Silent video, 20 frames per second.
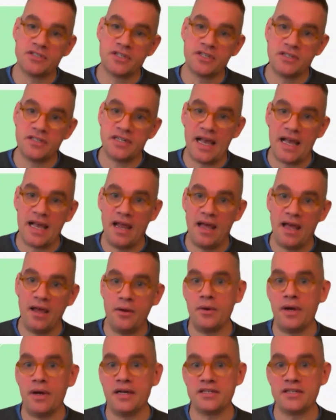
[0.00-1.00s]
So it's
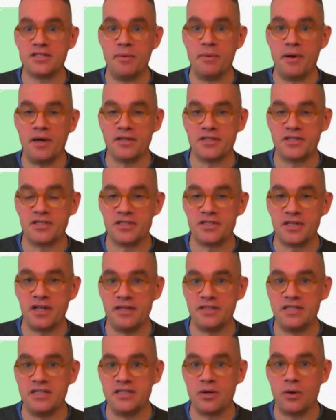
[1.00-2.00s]

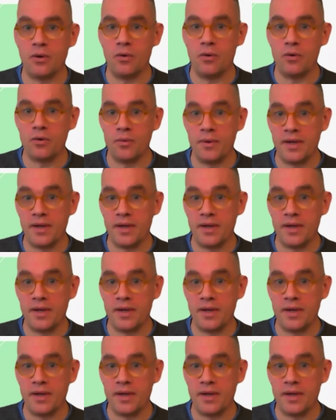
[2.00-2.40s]
hello@smartsociety.org.